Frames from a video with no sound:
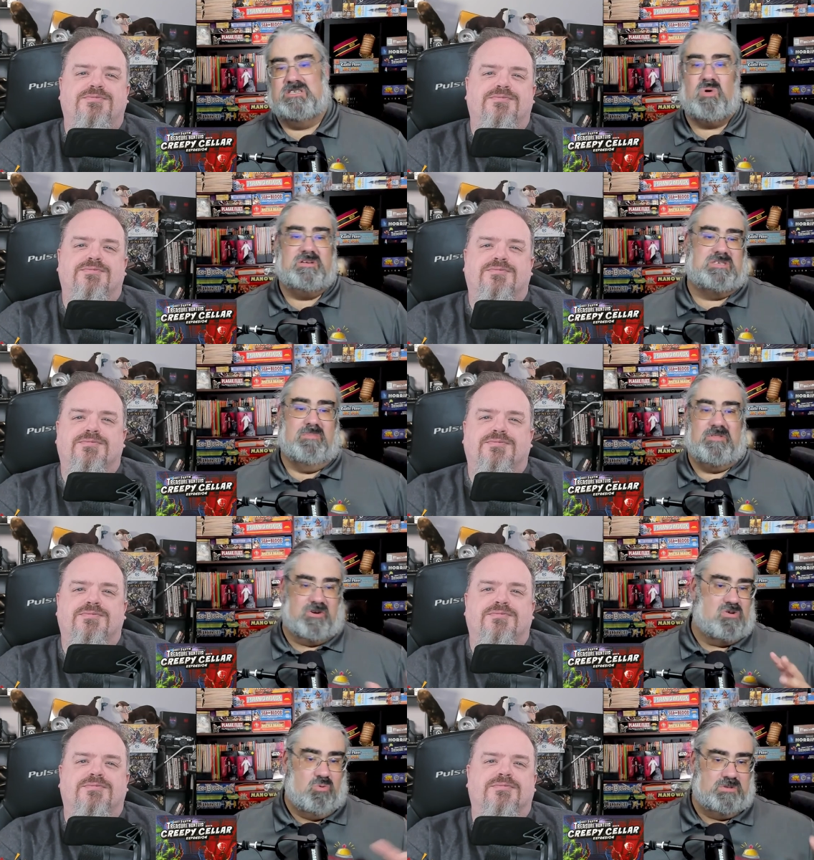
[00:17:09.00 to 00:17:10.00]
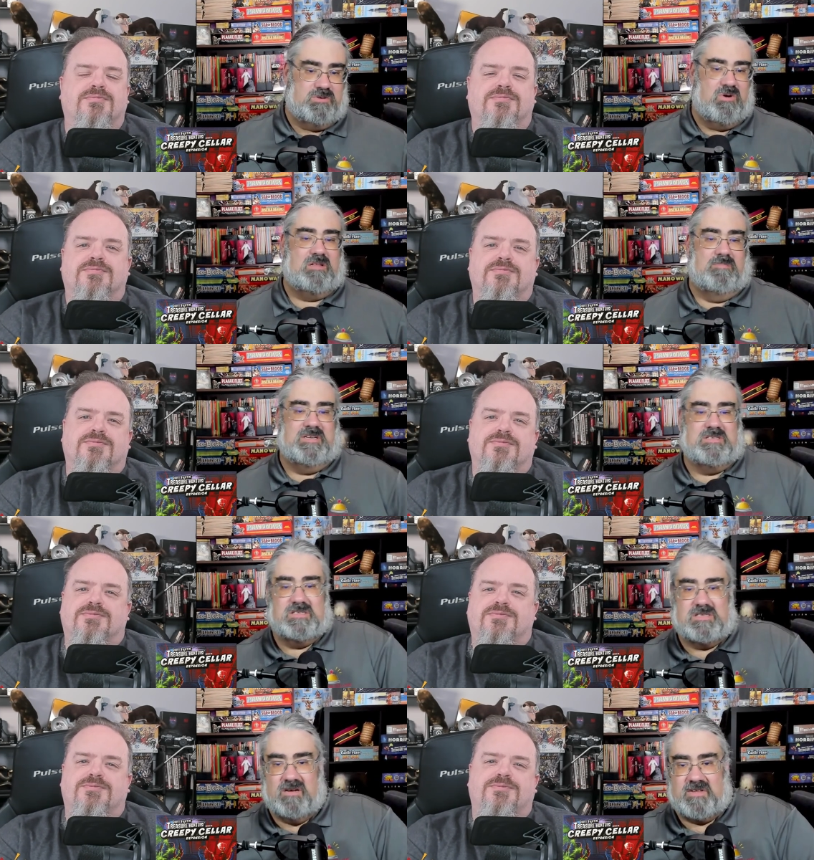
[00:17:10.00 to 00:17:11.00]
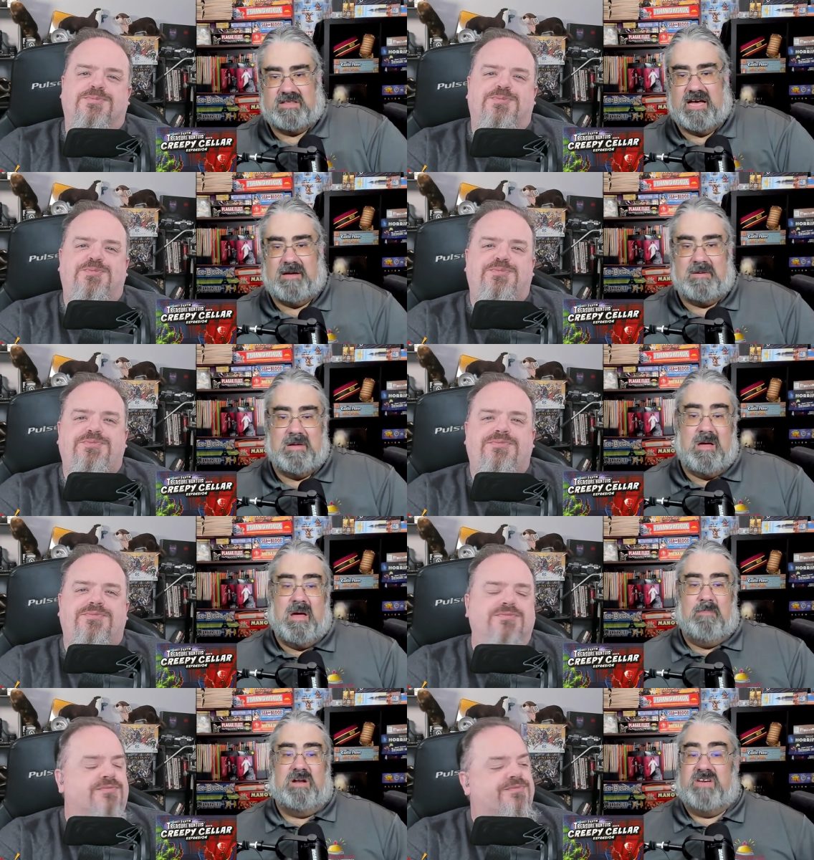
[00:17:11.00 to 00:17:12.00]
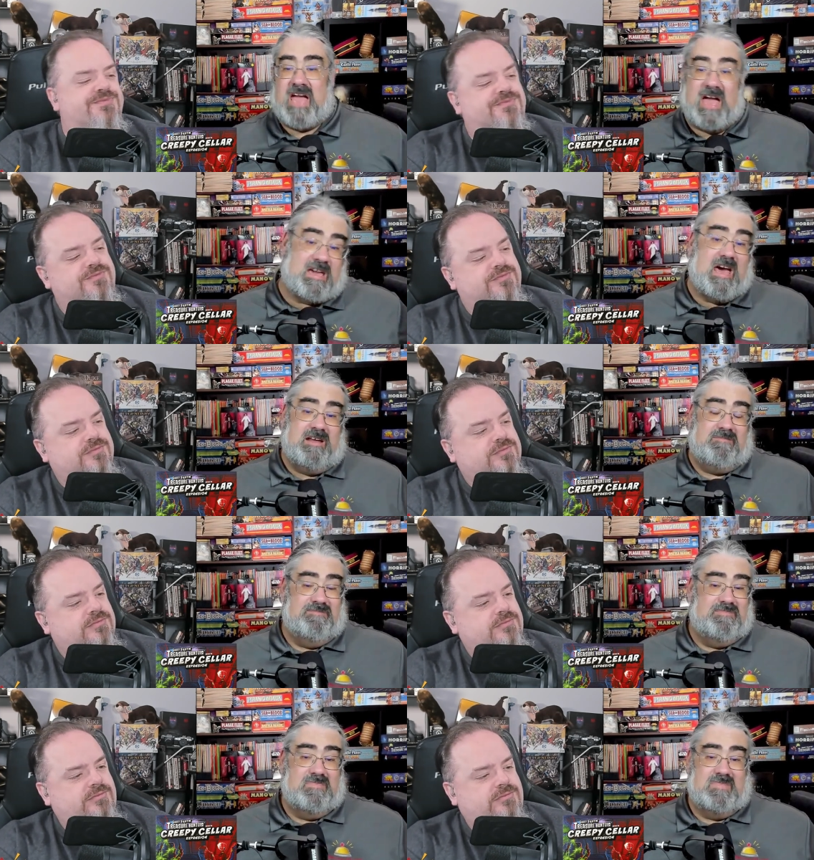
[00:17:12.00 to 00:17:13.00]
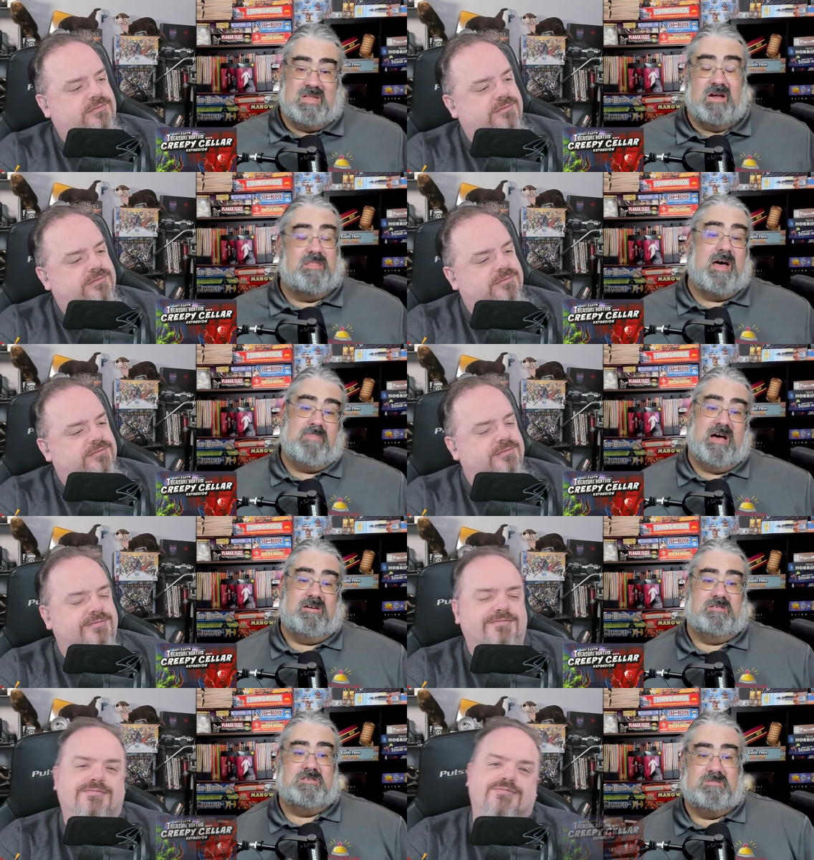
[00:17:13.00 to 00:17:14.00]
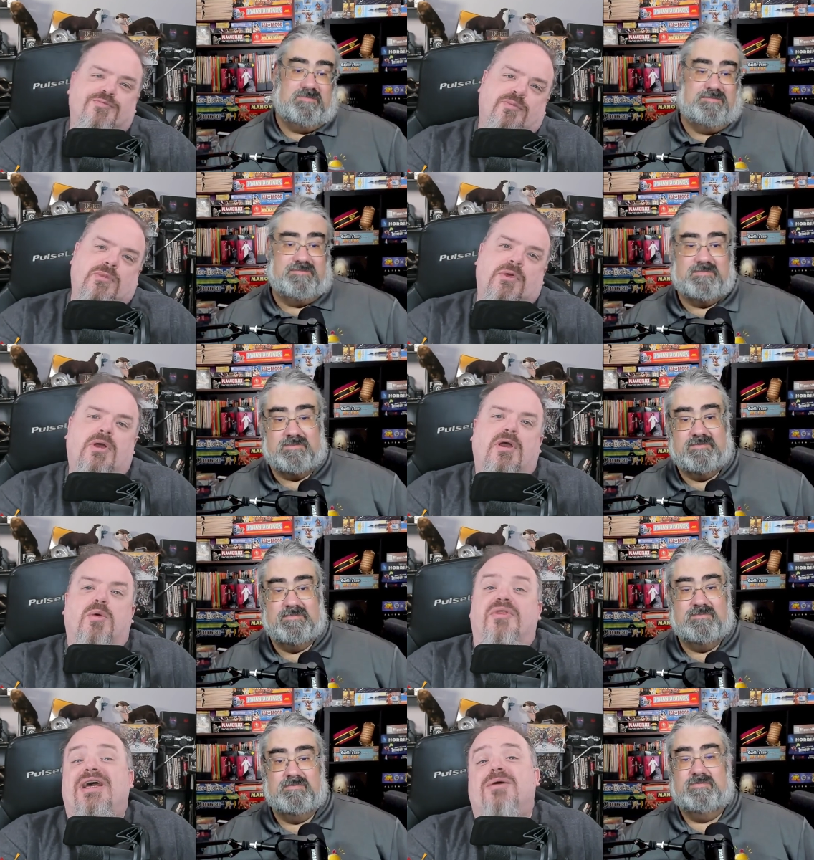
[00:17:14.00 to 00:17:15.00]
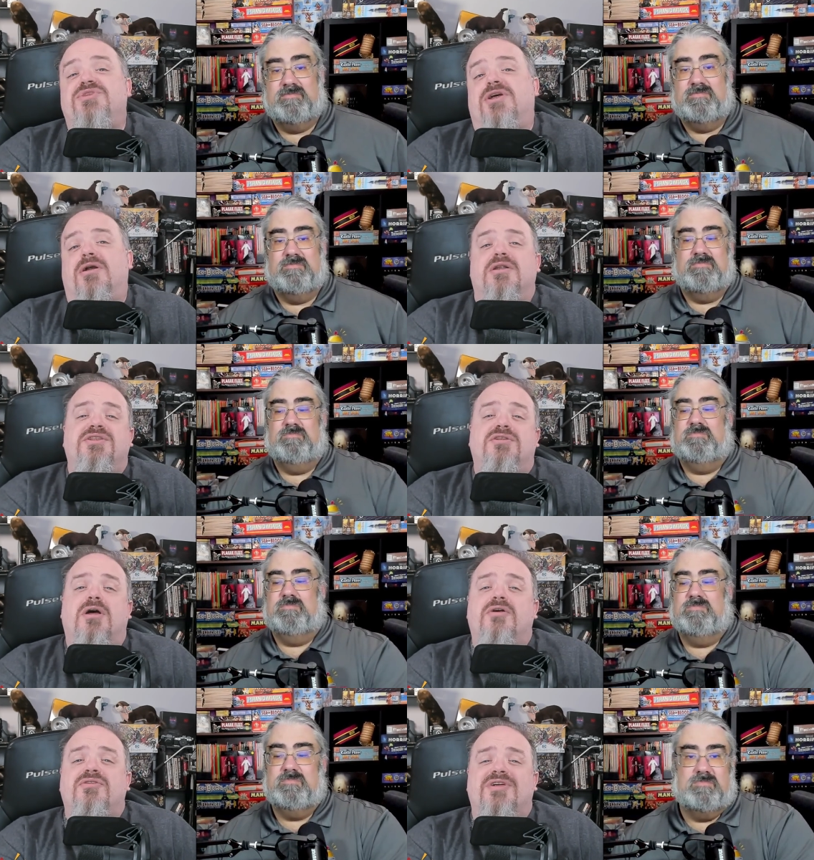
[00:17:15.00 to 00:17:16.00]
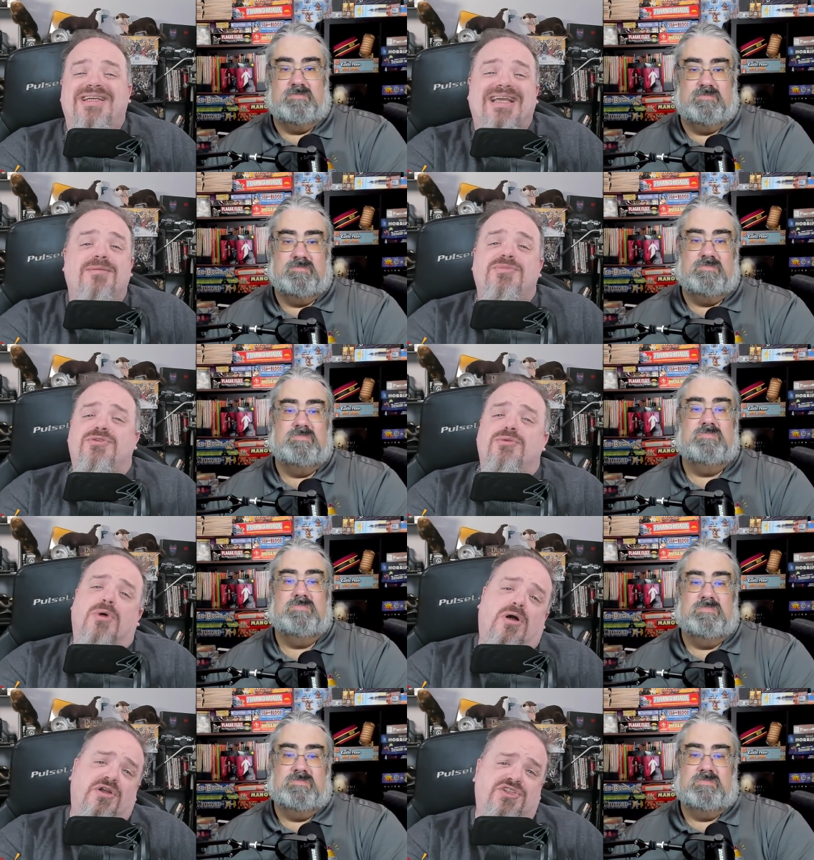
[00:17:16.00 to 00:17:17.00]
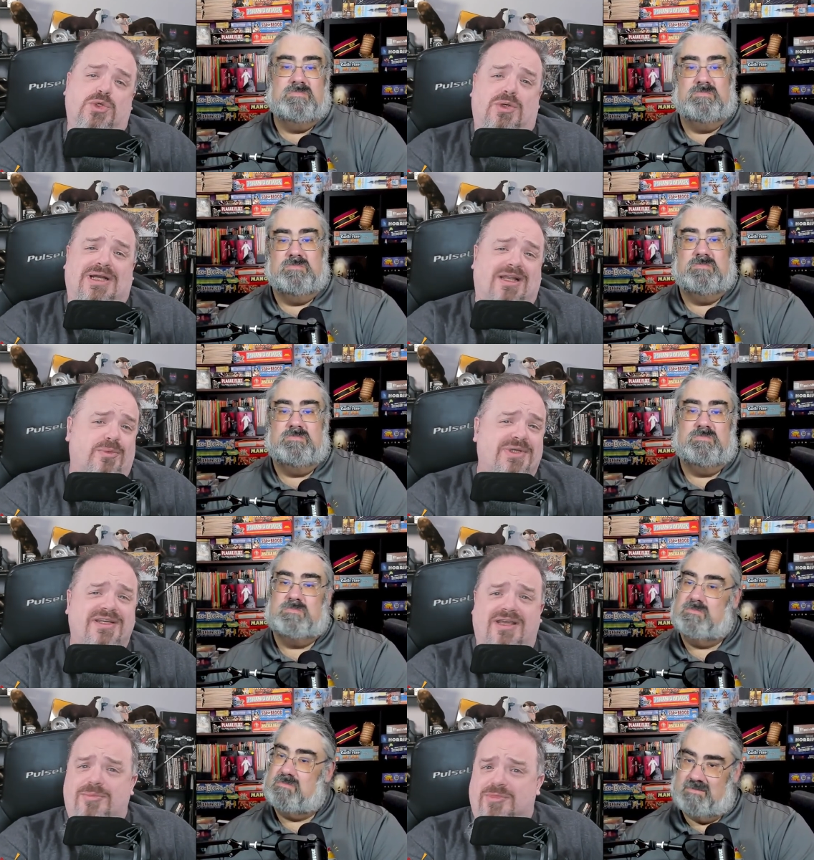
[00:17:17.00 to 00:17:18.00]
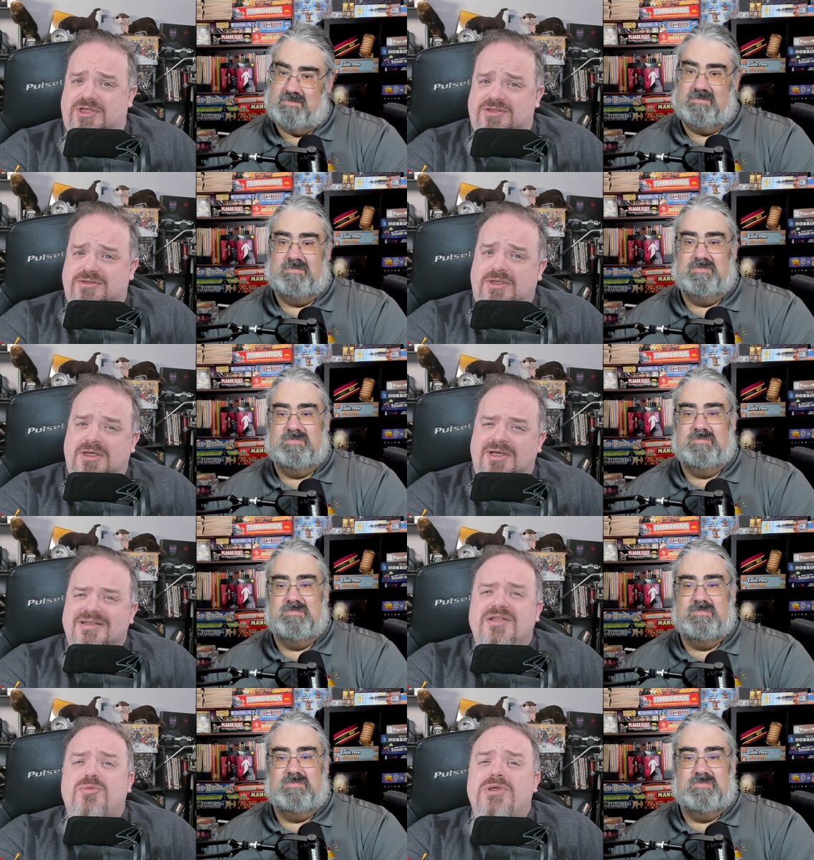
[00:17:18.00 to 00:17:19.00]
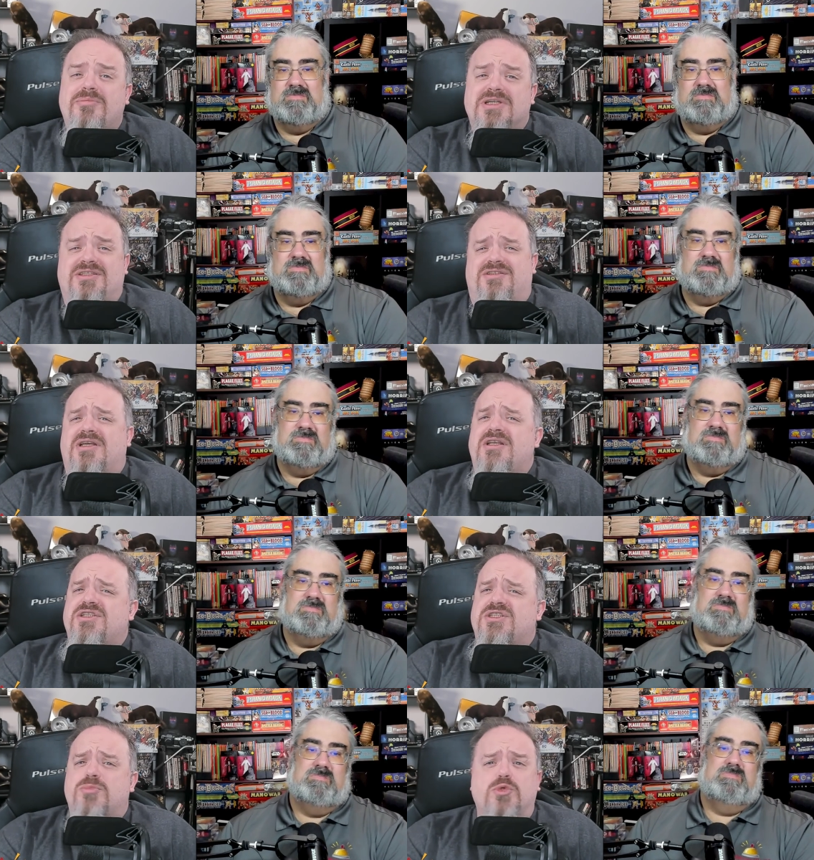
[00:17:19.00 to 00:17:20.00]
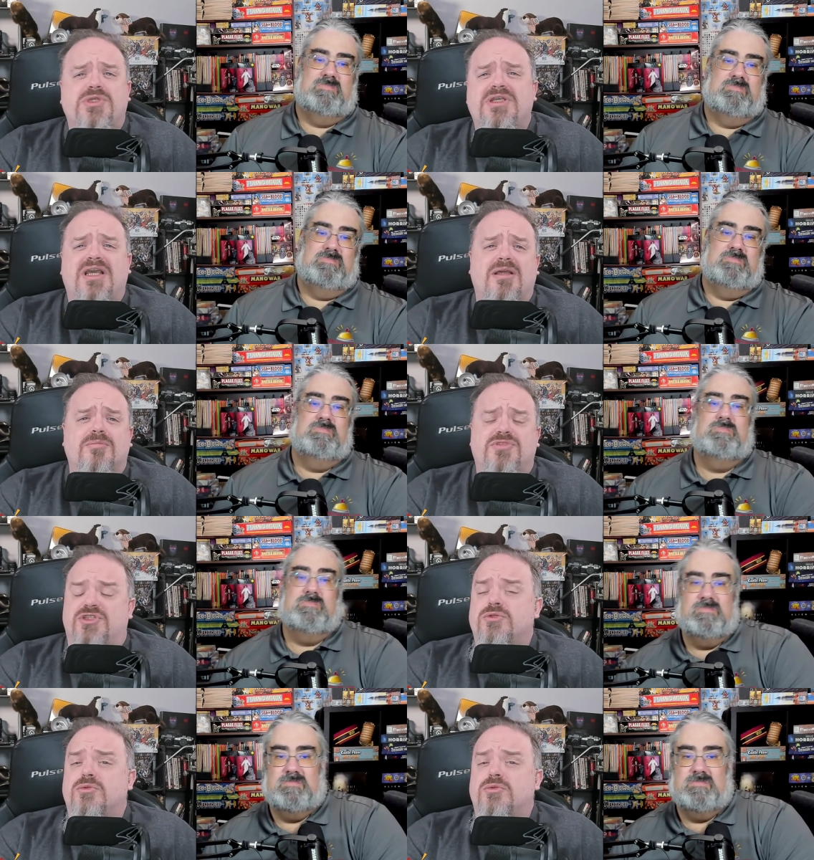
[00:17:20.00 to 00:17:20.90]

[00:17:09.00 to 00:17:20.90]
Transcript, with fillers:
Speaker 1: as well as some other cool new elements and stuff like that. But if you can't get it, none of that matters. Well, that
Speaker 2: was our list of games to haunt your Halloween game nights. Did we miss any spooky games you